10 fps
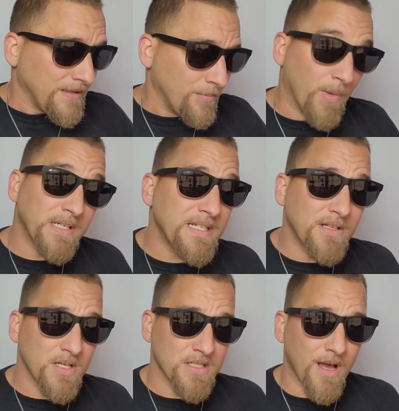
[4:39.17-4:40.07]
money
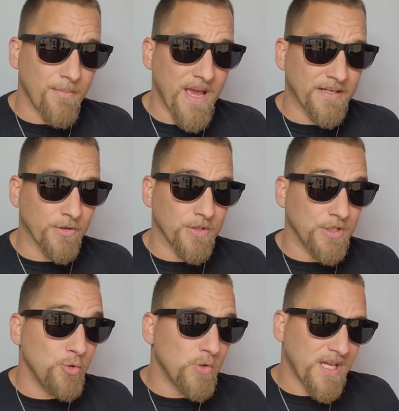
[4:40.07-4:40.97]
does not matter.
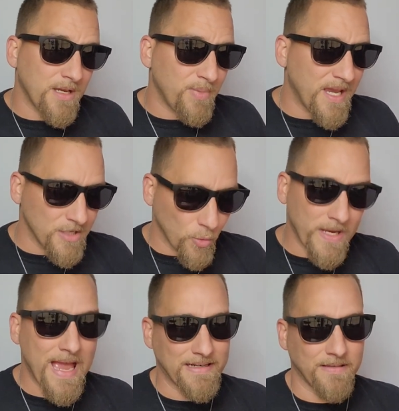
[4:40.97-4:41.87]
You can't pay your
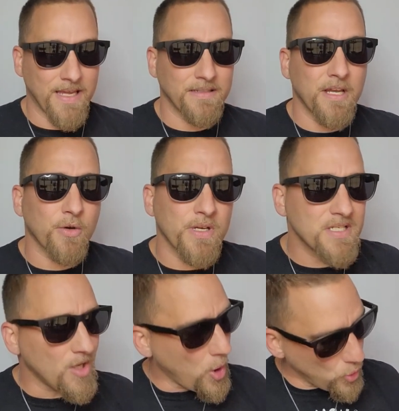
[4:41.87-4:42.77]
way out of that. There
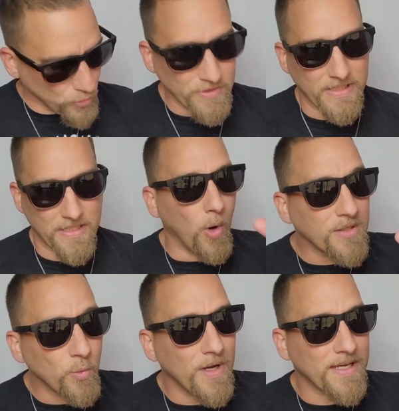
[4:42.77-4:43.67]
is only
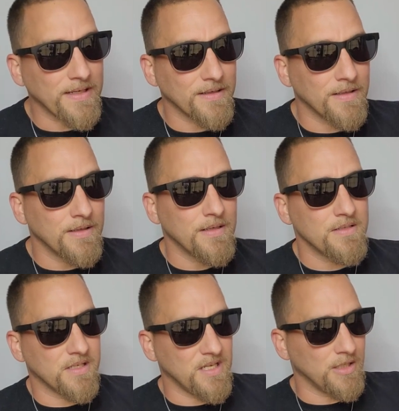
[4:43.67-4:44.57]
one way
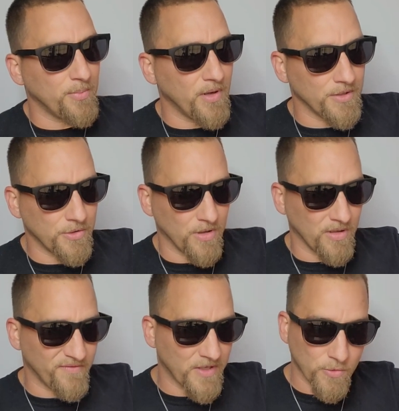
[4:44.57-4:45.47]
to get up under
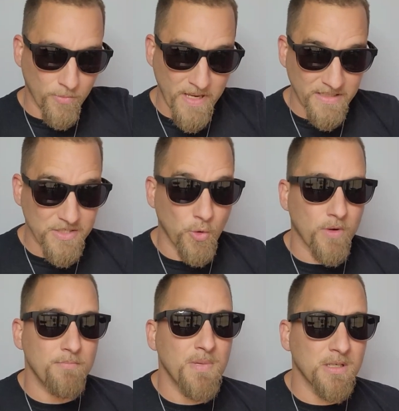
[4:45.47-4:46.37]
a federal
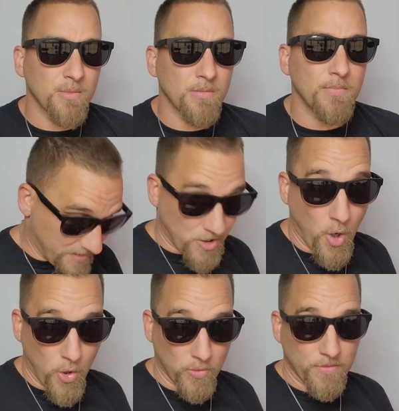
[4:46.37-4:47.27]
mandatory minimum. It's
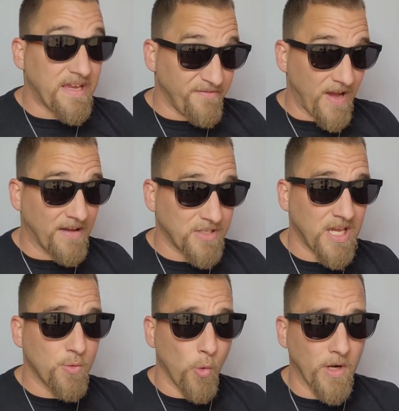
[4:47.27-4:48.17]
called
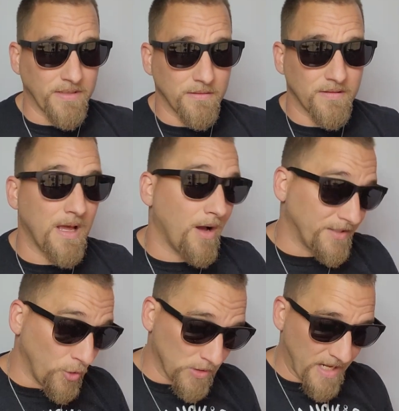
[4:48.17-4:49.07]
A5K1. Now, I
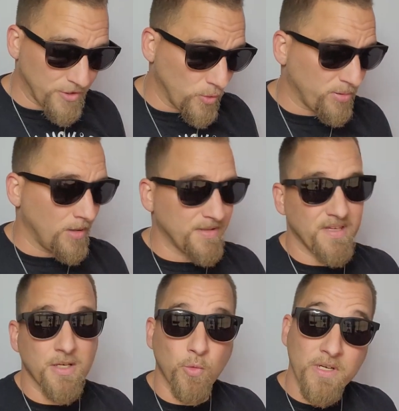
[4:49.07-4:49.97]
know a lot of you are probably
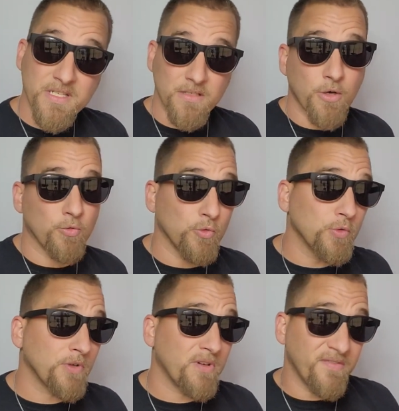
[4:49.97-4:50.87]
thinking, well, isn't there a
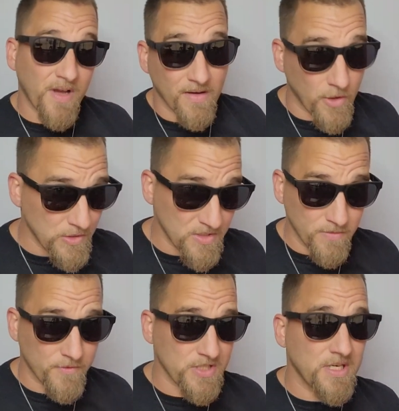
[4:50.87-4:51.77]
Rule 35 also
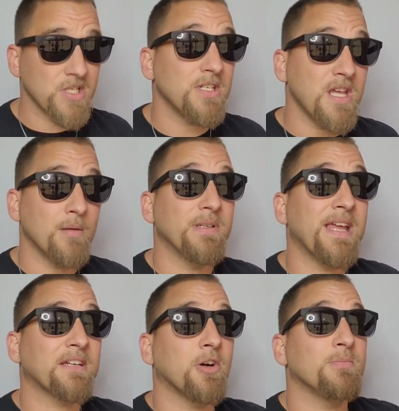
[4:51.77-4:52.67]
for snitching? Yeah, but
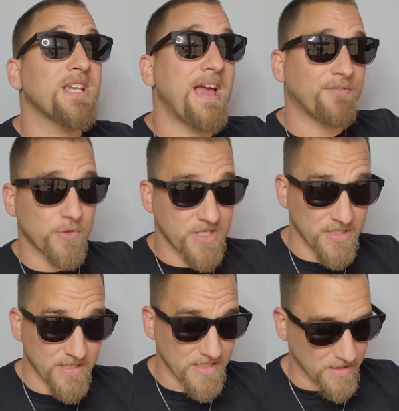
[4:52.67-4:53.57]
that comes after
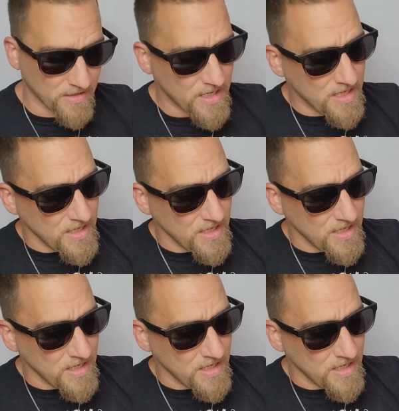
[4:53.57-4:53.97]
sentencing.